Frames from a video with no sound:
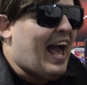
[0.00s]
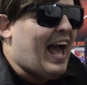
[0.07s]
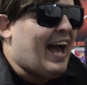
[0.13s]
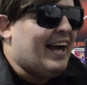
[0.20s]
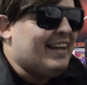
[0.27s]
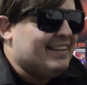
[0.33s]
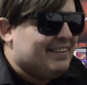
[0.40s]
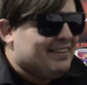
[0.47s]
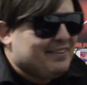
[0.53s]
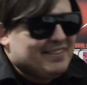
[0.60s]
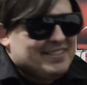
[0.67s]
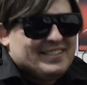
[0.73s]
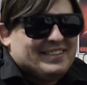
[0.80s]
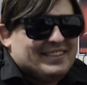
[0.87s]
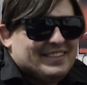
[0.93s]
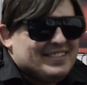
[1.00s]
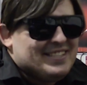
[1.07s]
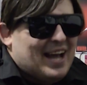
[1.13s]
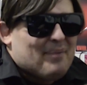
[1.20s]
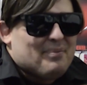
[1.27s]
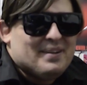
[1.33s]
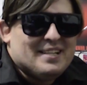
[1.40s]
And the
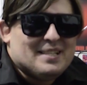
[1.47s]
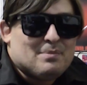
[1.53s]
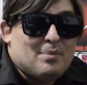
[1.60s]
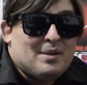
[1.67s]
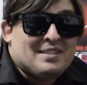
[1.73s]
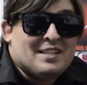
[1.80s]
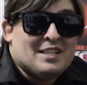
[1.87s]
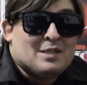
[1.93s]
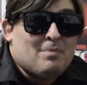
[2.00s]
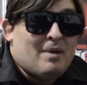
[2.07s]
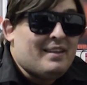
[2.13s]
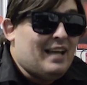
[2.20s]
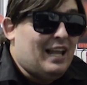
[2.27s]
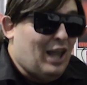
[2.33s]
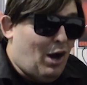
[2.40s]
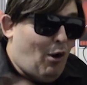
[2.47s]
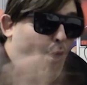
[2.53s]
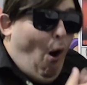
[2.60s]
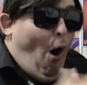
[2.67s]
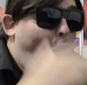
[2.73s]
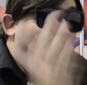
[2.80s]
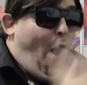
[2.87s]
Japanese businessmen, they're like,
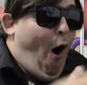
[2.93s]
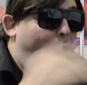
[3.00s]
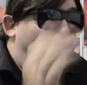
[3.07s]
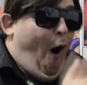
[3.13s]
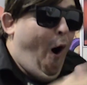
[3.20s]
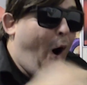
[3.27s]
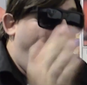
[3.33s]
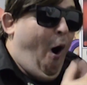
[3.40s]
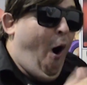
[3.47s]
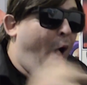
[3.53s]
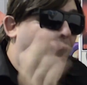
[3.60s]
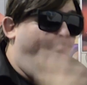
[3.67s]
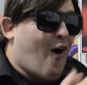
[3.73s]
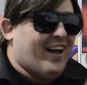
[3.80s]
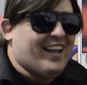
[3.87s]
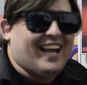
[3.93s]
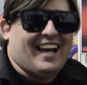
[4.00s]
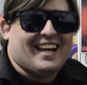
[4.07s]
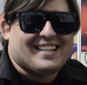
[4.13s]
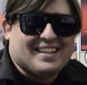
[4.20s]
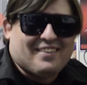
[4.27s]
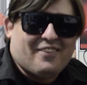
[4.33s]
oh!
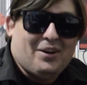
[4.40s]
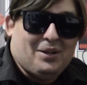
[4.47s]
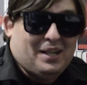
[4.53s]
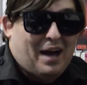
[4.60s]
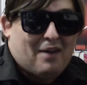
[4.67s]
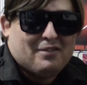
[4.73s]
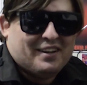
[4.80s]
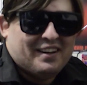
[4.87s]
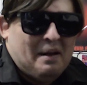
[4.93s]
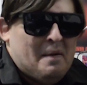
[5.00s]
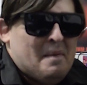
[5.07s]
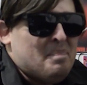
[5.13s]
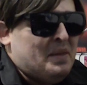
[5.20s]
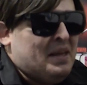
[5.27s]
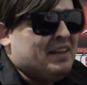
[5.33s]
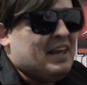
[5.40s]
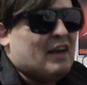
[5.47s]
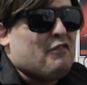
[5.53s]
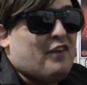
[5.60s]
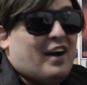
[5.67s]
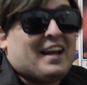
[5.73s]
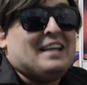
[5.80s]
Like, they're all loving it. They're
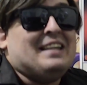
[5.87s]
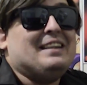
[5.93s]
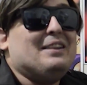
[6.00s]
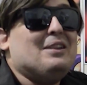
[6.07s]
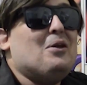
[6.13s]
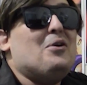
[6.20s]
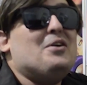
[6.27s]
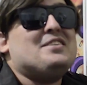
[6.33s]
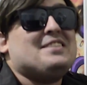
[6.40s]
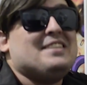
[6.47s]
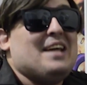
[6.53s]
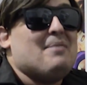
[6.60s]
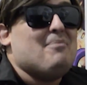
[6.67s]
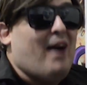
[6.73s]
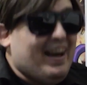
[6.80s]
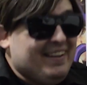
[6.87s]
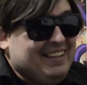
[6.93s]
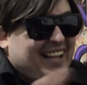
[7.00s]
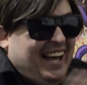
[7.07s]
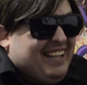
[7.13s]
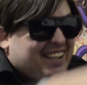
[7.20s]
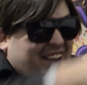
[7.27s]
fucking losing their mind. They're
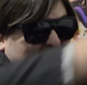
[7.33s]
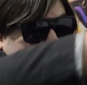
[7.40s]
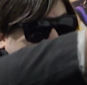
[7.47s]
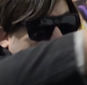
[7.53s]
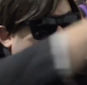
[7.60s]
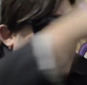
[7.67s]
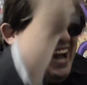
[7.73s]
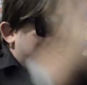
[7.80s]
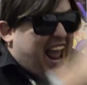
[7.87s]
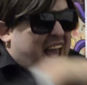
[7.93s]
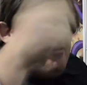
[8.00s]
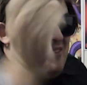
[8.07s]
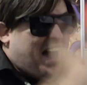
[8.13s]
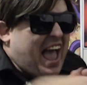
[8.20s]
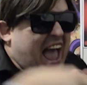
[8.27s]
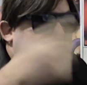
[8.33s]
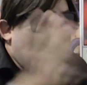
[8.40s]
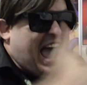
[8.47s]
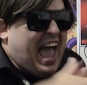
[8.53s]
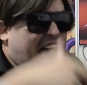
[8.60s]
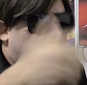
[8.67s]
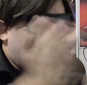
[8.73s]
like, look at him!
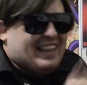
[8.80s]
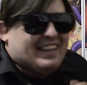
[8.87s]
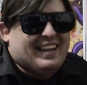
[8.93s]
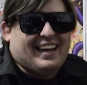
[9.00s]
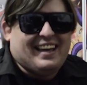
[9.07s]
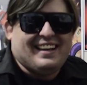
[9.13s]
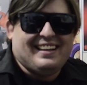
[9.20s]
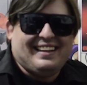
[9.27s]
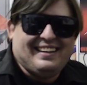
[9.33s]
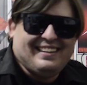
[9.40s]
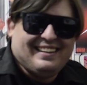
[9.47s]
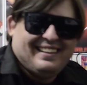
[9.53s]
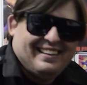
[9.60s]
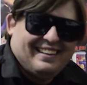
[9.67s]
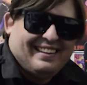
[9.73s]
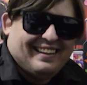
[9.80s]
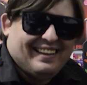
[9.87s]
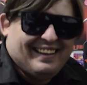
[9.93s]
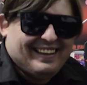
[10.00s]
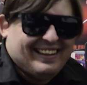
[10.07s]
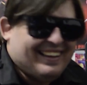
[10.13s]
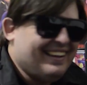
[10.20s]
Ah! Like,
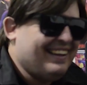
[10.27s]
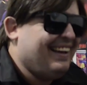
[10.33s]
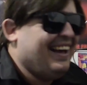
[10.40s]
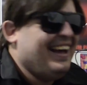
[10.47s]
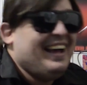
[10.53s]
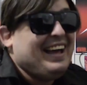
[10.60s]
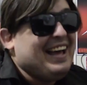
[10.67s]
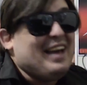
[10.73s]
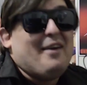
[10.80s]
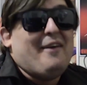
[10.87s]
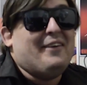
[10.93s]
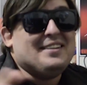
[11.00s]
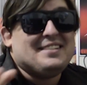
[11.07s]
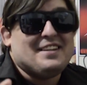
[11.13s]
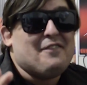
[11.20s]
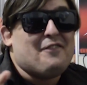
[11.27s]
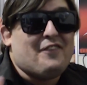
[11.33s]
it was